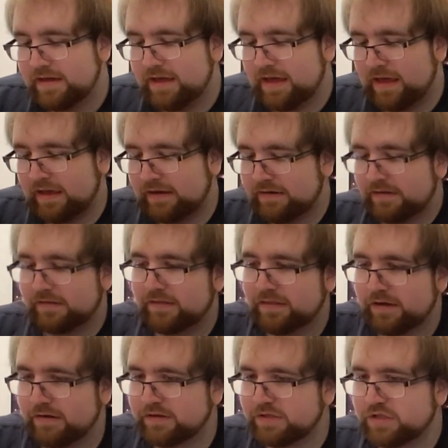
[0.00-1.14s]
and
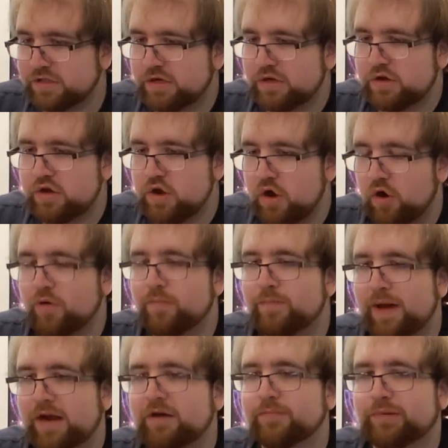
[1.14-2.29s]
there is no
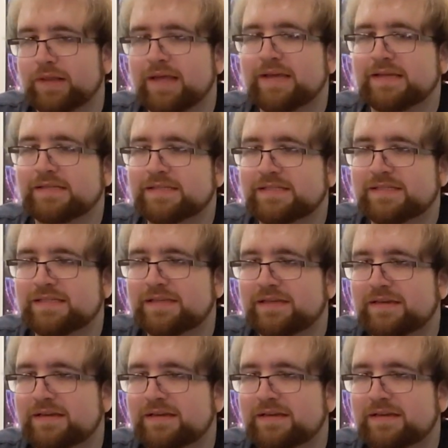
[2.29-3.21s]
better place